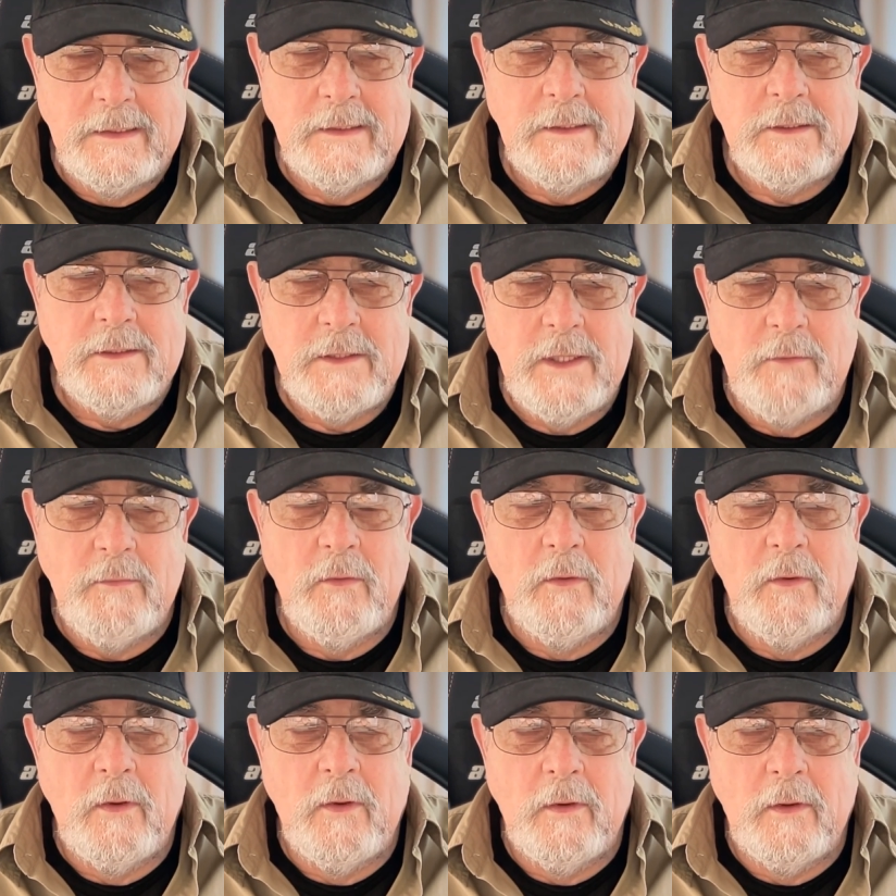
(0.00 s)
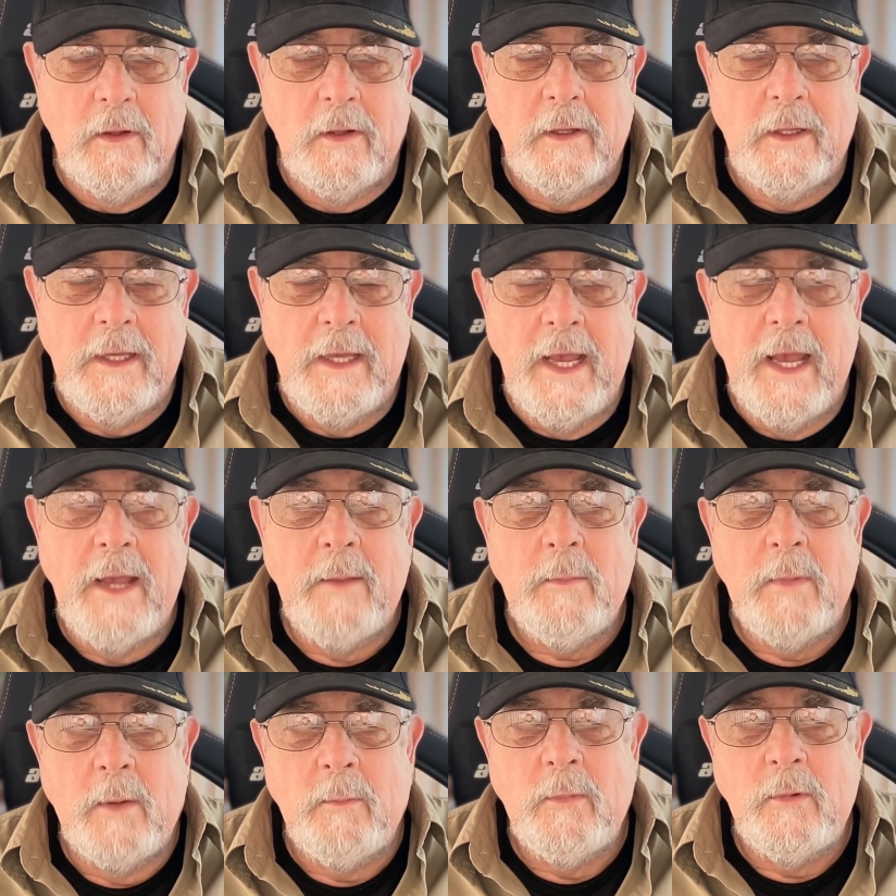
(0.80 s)
several of the gang
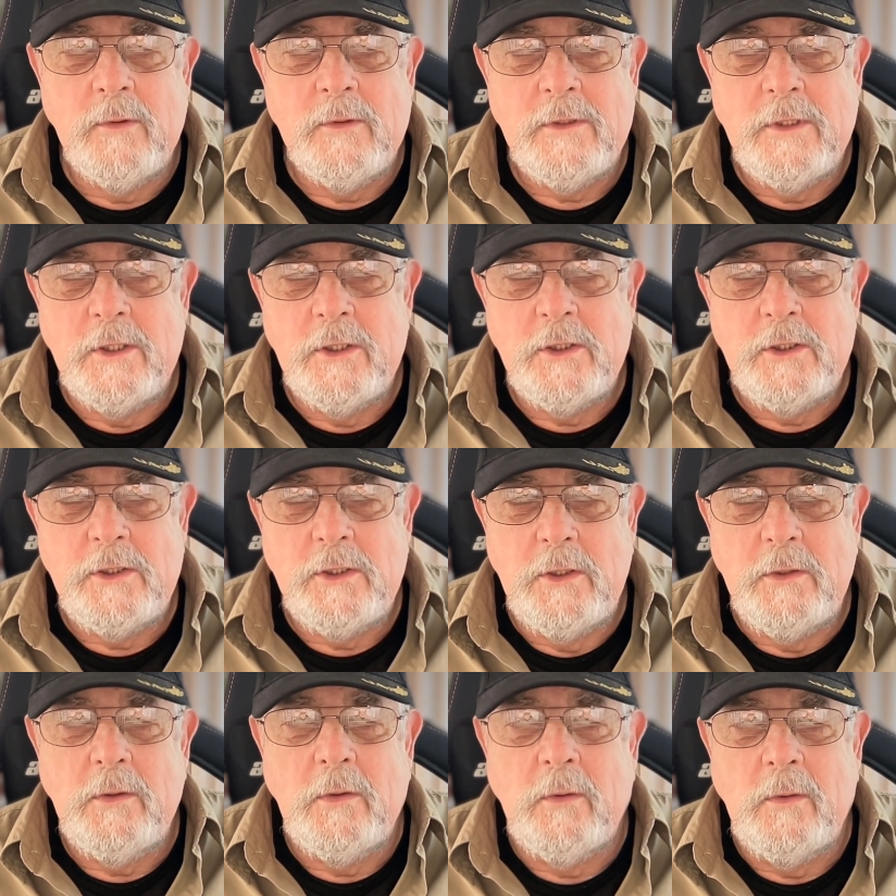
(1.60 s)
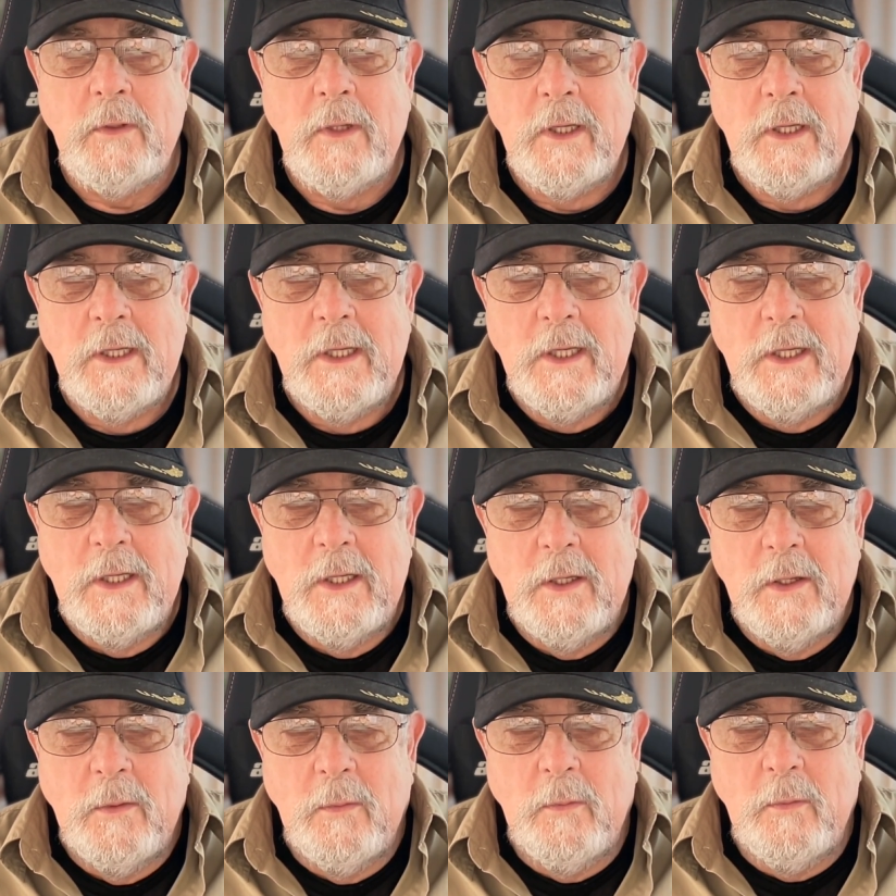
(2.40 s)
members in SHU
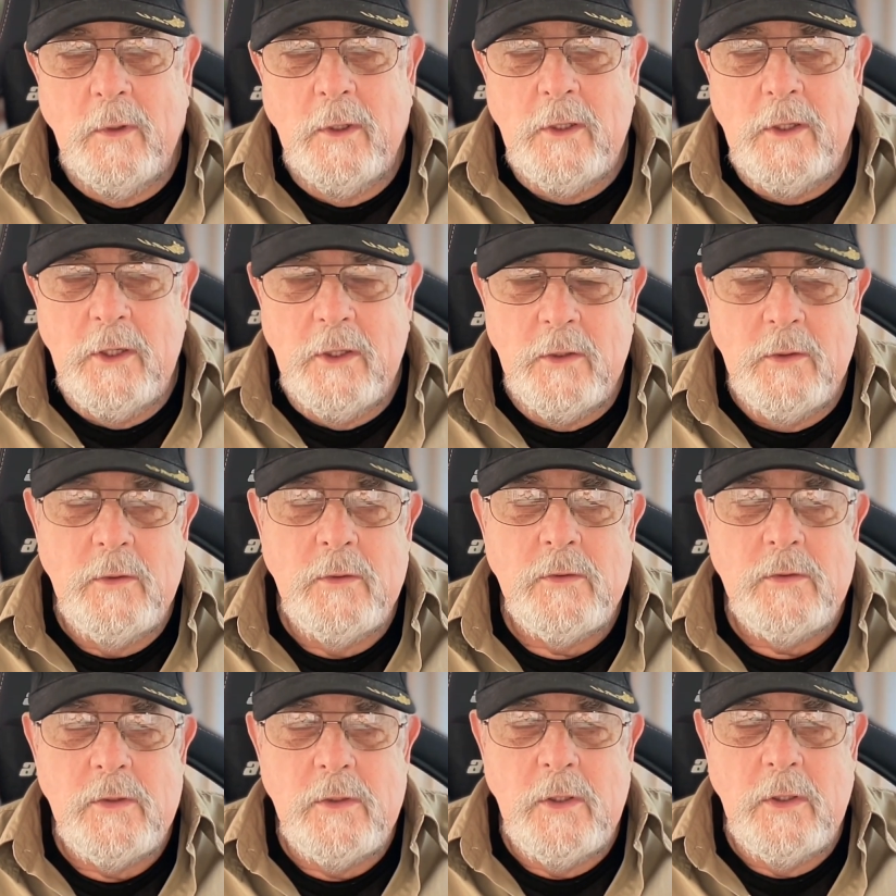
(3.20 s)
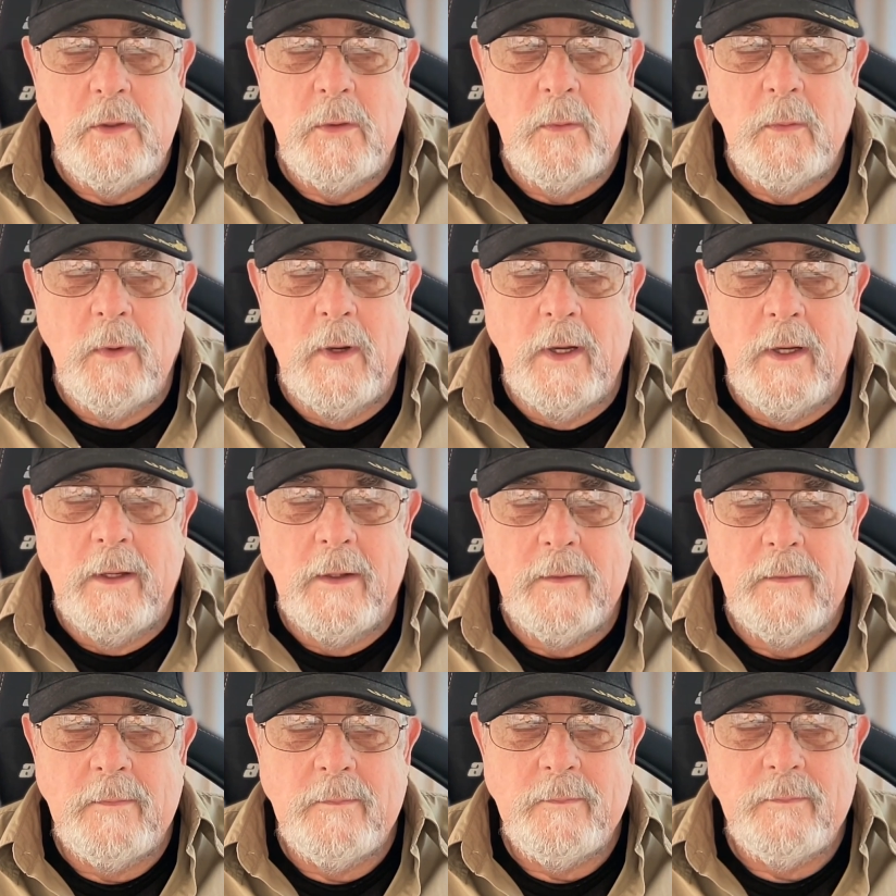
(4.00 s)
would use
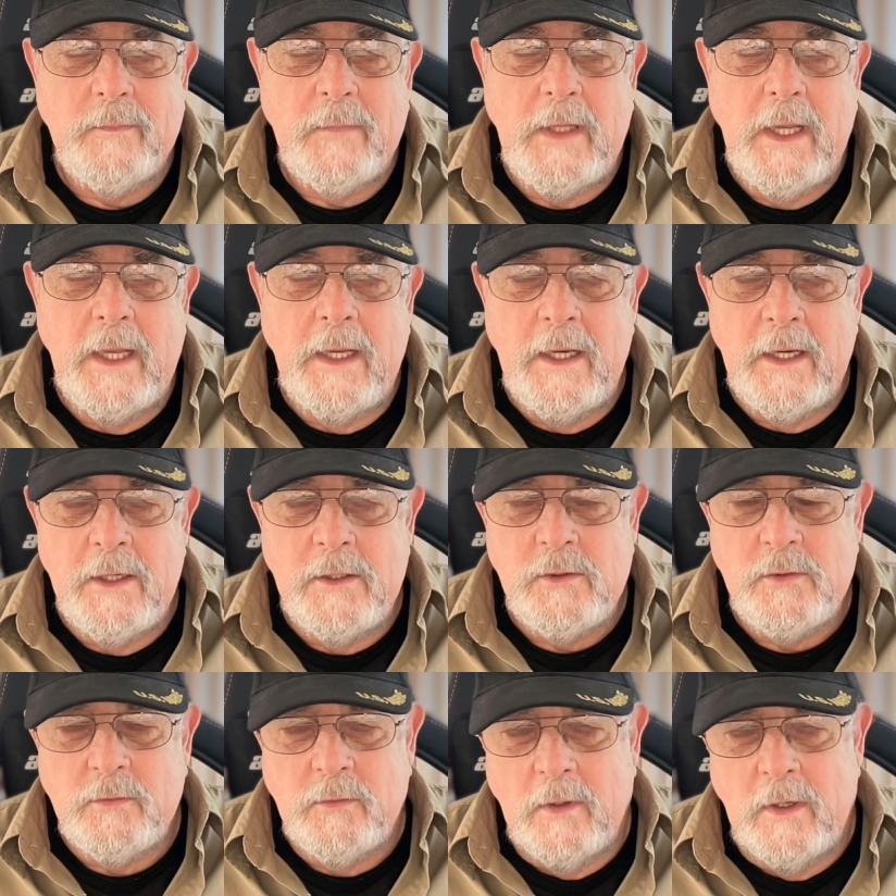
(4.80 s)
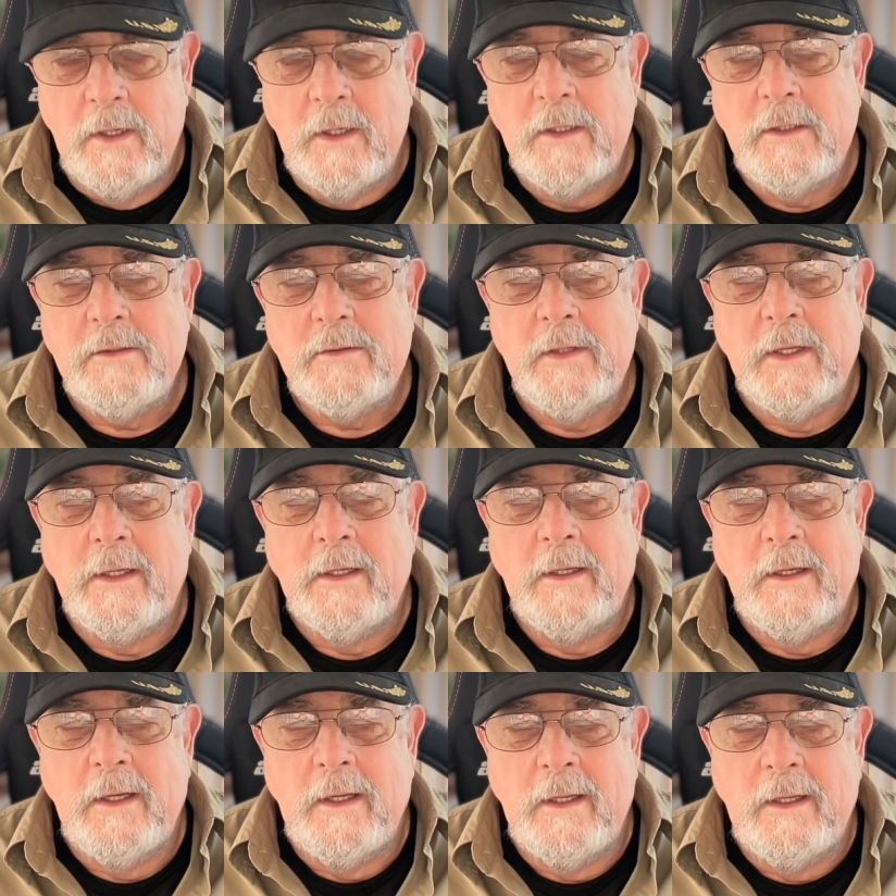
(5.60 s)
to get in drugs
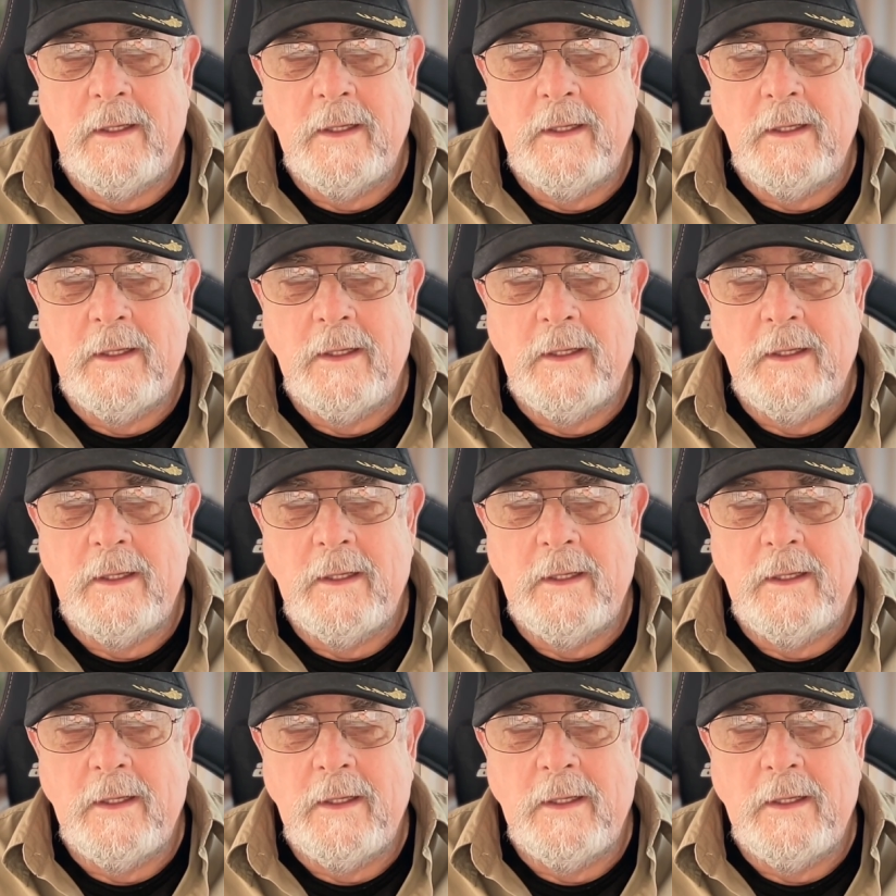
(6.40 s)
and